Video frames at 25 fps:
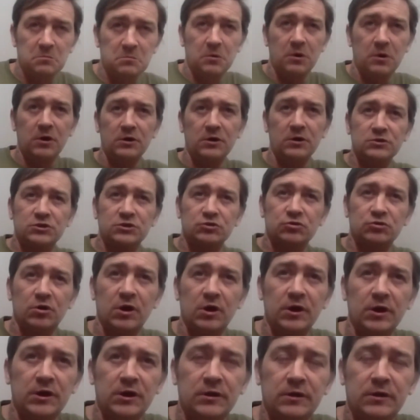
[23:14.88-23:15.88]
much,
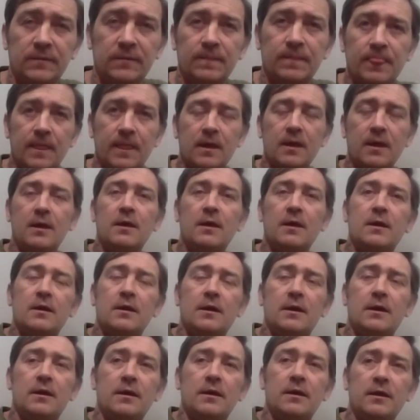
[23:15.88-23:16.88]
right?
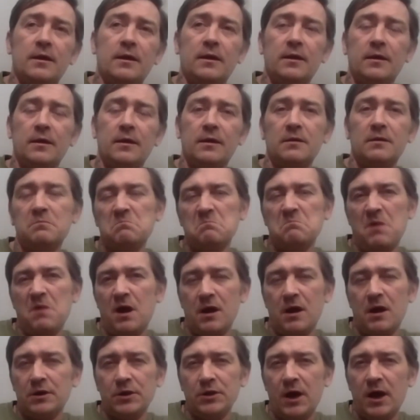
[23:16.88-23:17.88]
Uh,
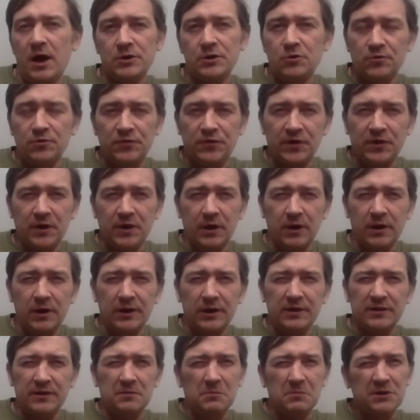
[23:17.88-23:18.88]
I, I don't think I
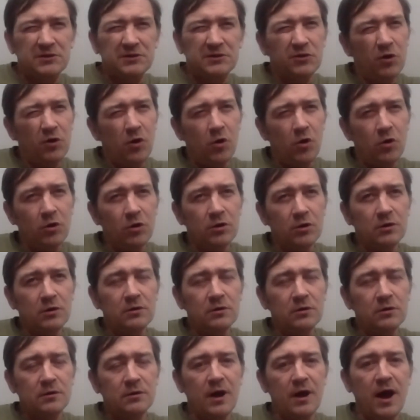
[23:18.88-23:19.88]
like them at
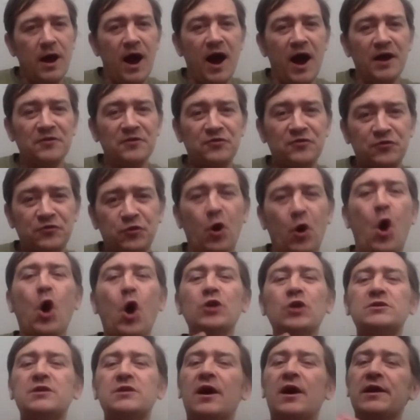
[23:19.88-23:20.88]
all. I
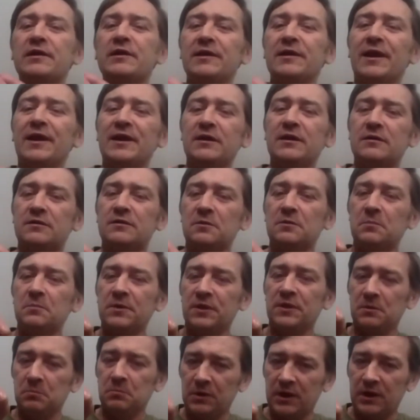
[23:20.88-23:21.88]
thought I liked them in
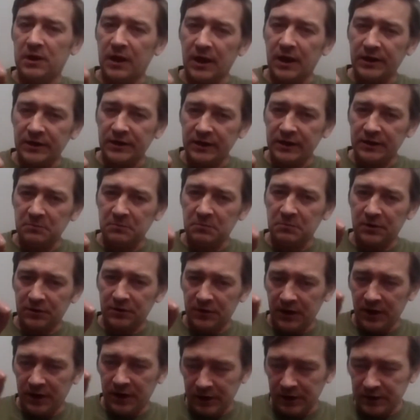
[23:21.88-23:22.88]
the beginning, but
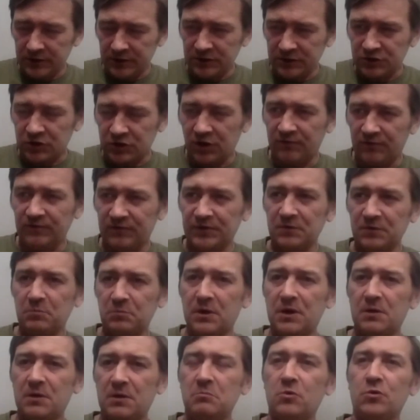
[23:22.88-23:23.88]
then I discovered a
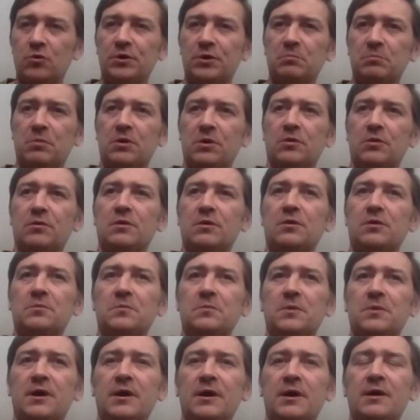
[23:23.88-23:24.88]
bit more about them.
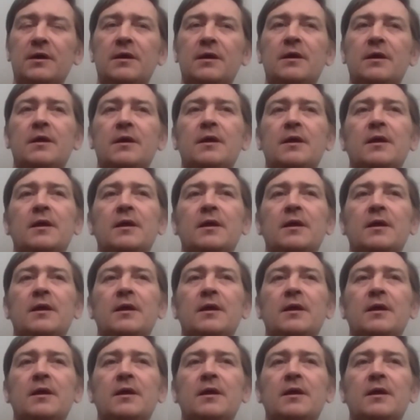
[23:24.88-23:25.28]
Yeah.